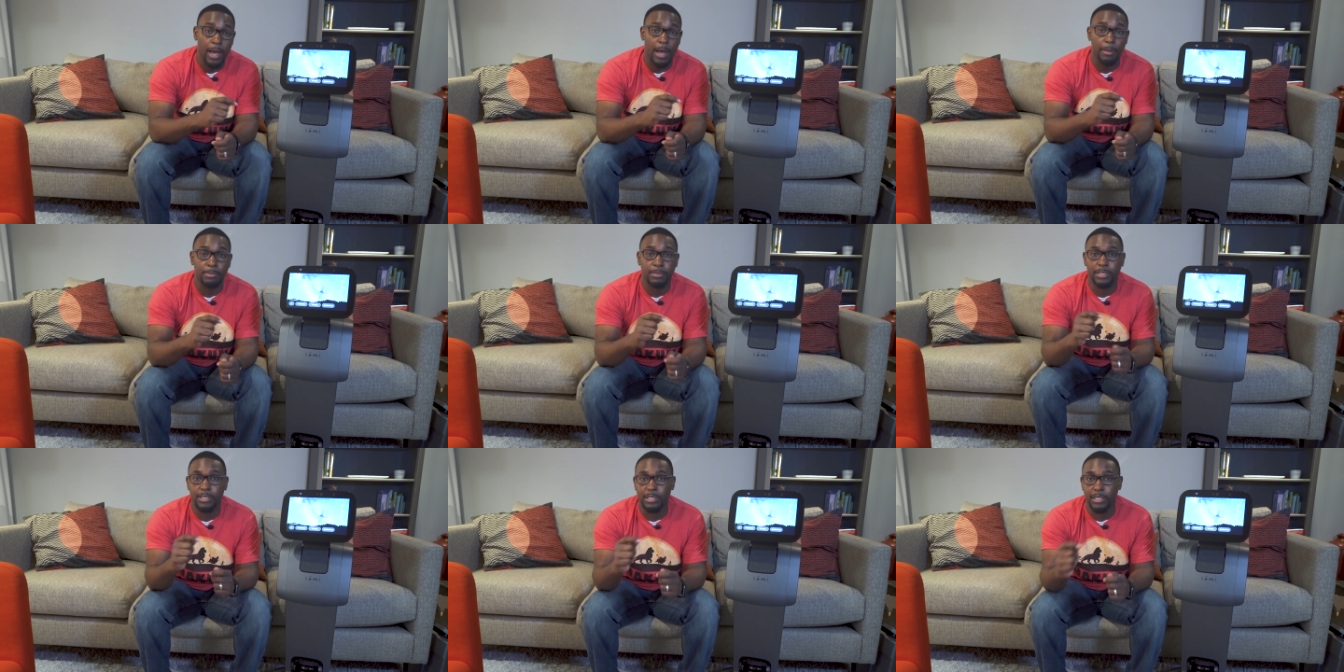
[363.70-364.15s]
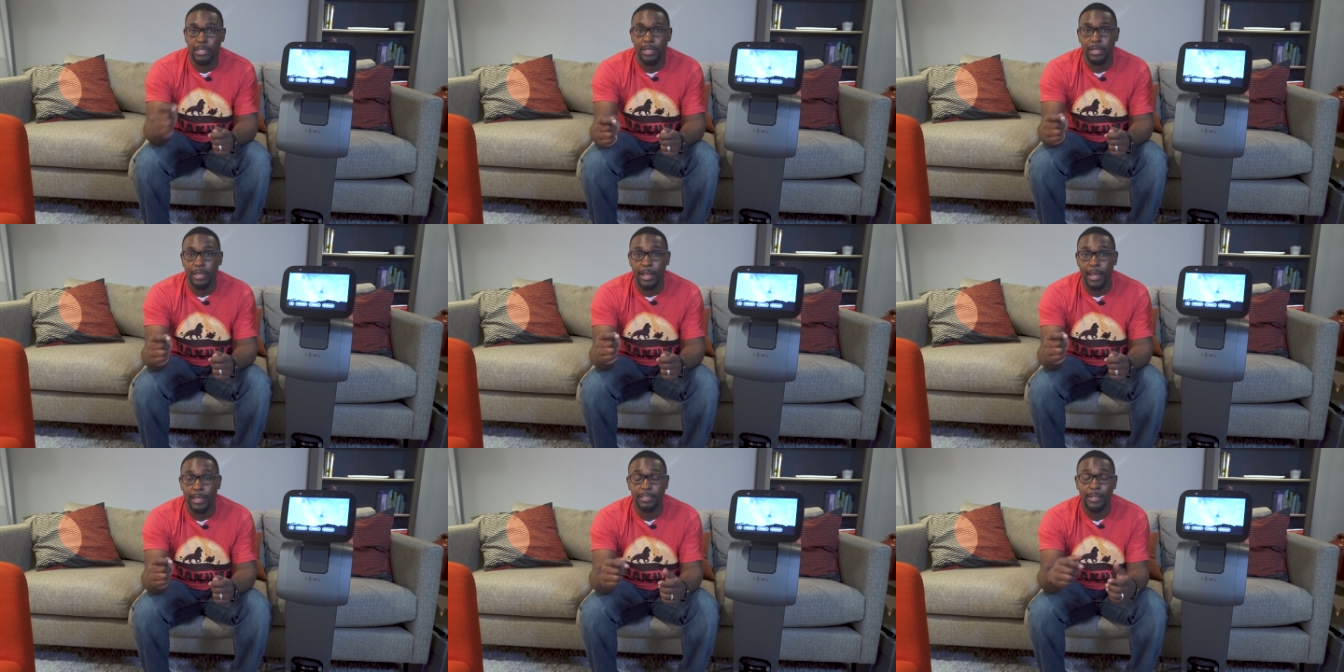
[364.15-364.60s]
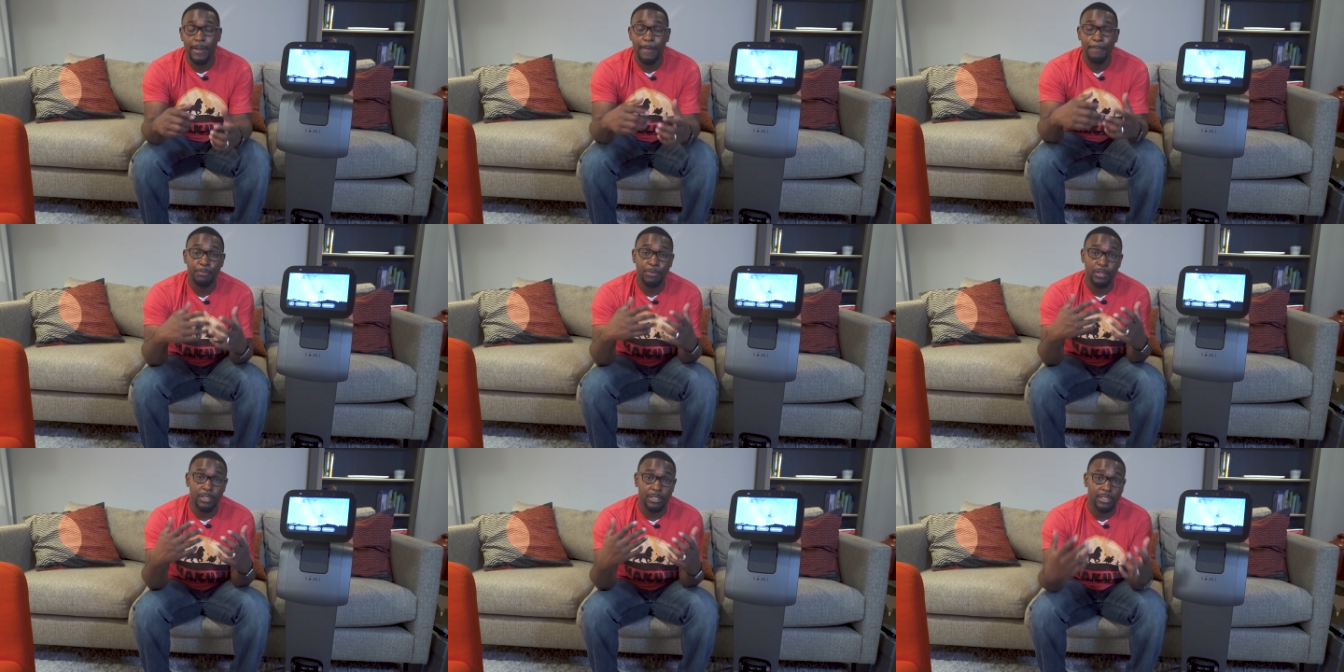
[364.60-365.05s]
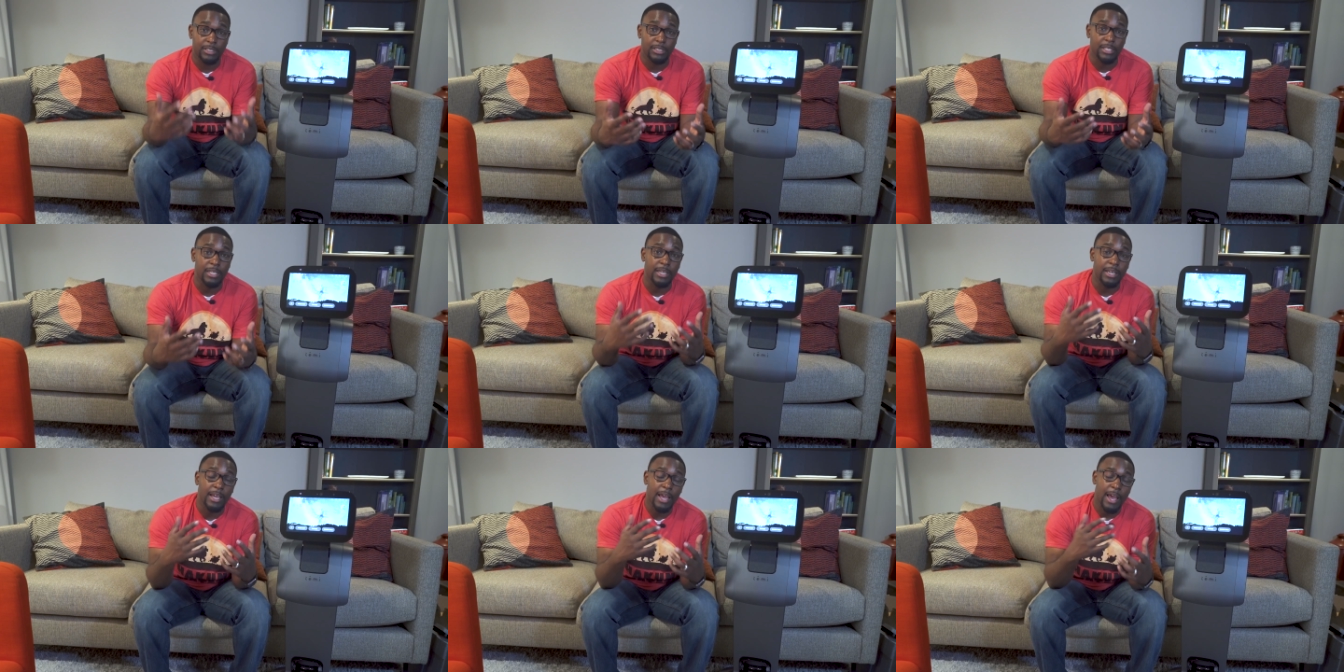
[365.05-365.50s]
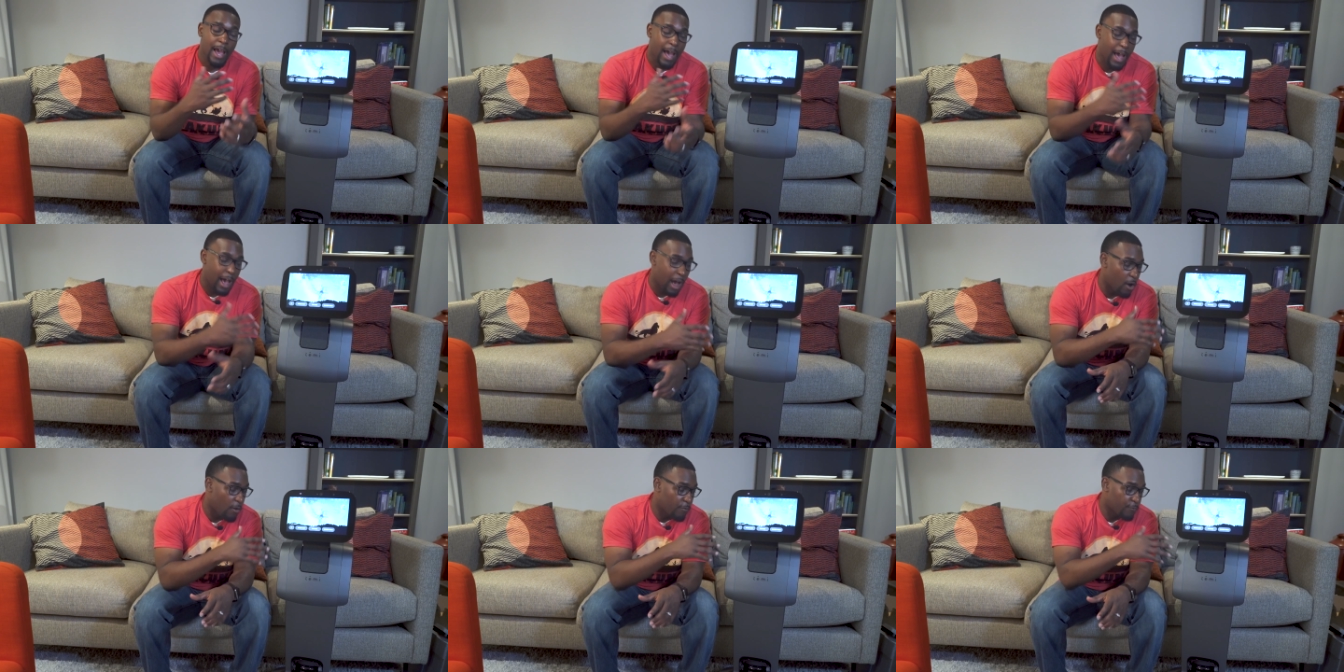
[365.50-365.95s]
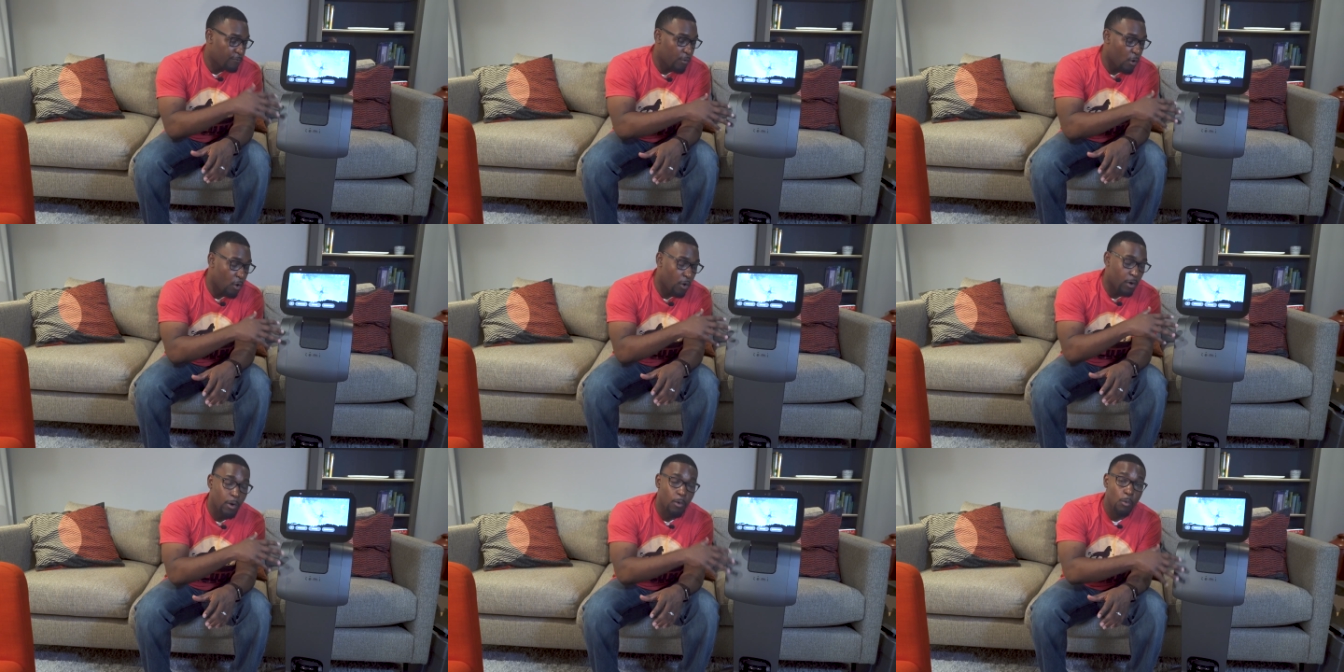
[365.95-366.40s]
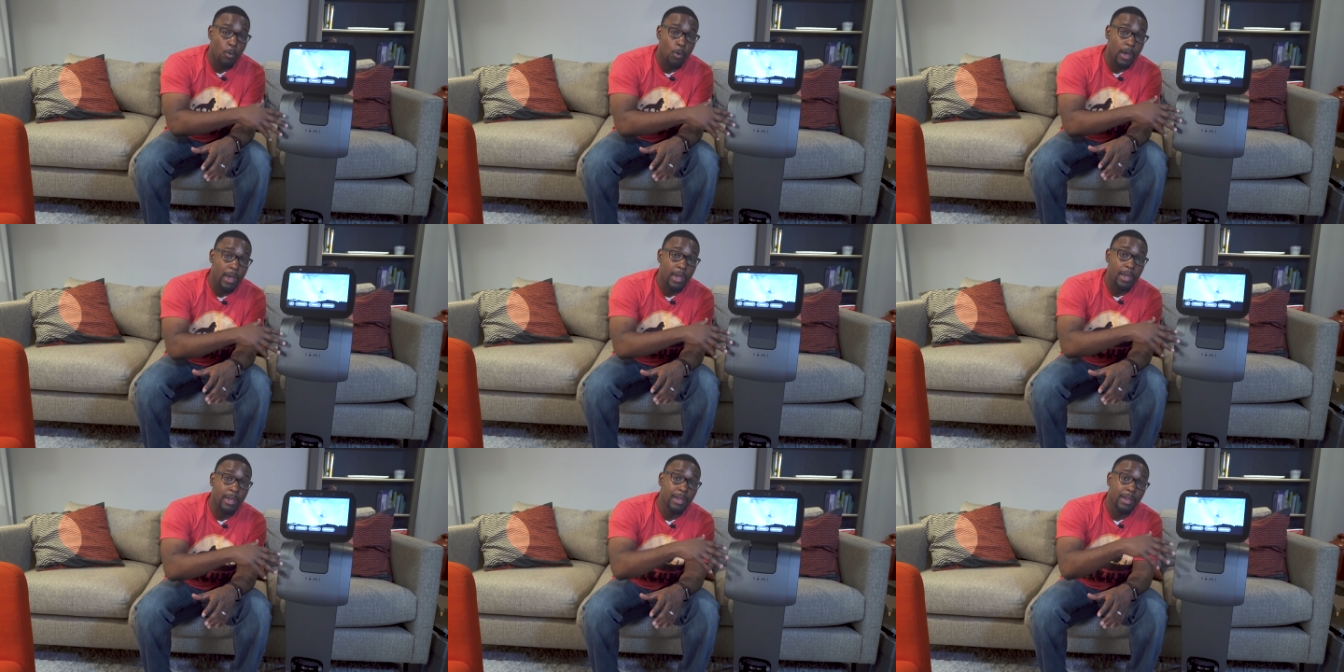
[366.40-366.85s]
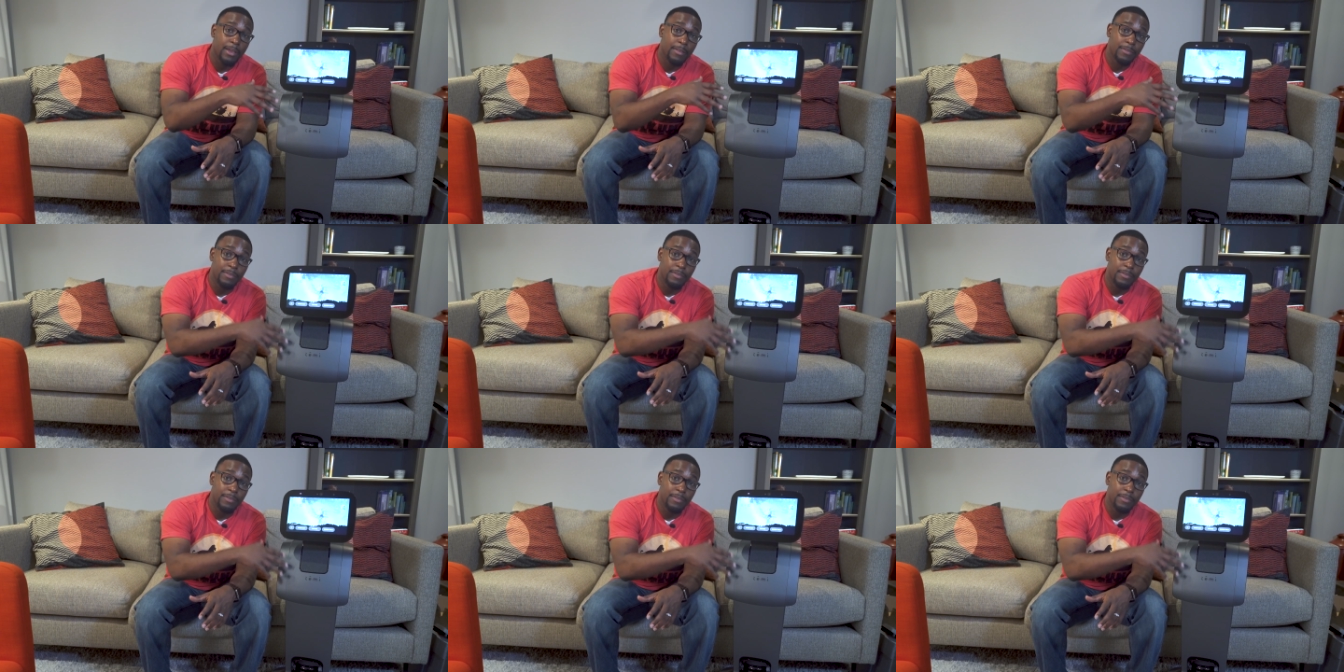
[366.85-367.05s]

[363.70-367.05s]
object to the next to see how far away